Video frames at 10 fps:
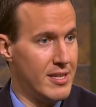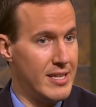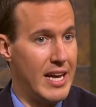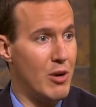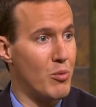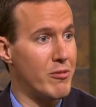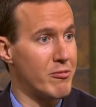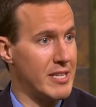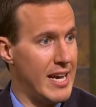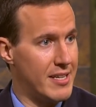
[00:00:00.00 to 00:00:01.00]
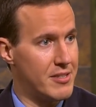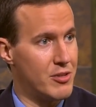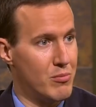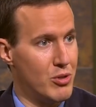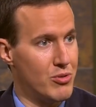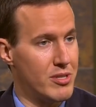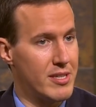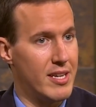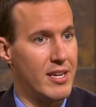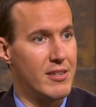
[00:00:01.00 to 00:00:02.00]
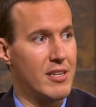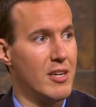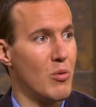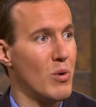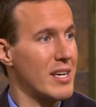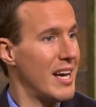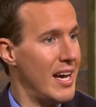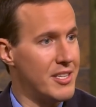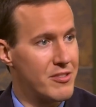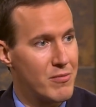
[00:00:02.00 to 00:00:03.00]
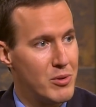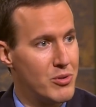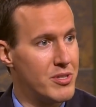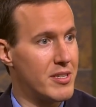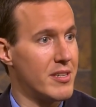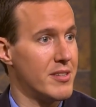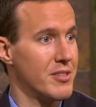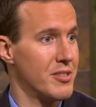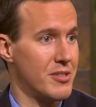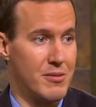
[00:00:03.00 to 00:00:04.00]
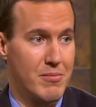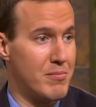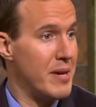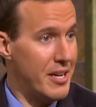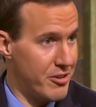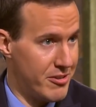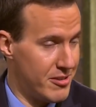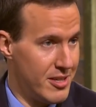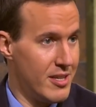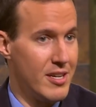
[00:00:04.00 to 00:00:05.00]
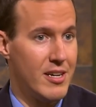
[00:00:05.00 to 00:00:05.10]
and how we react to music and what kinds of music is better. Sure.